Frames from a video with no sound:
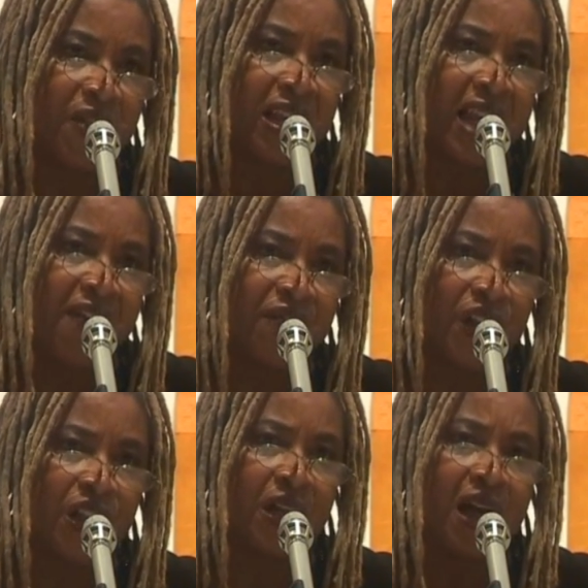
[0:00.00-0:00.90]
The
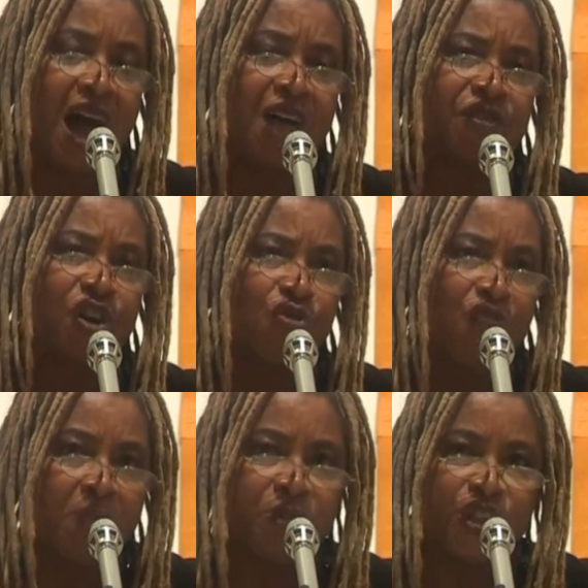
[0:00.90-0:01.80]
level of
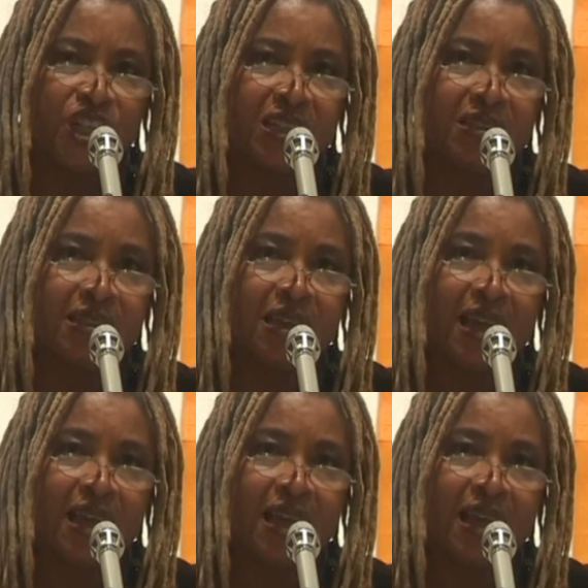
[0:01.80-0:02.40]
corruption